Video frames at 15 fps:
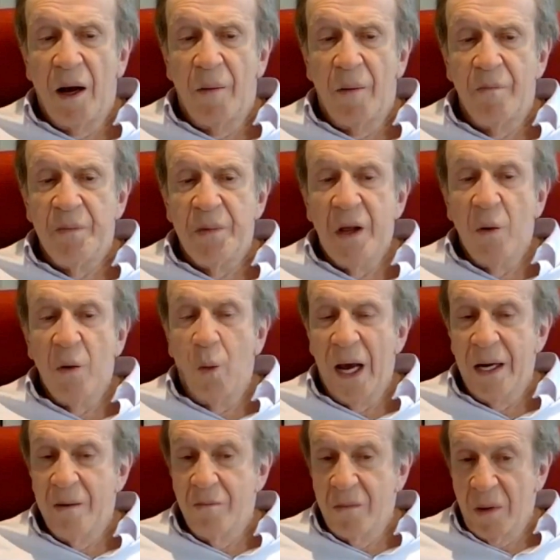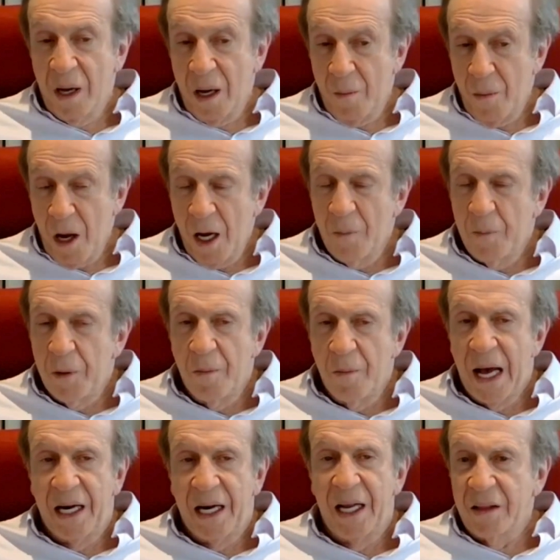When I'm
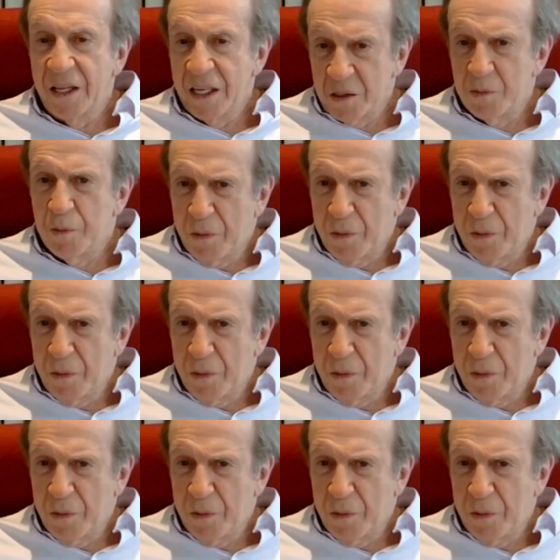hypermanic,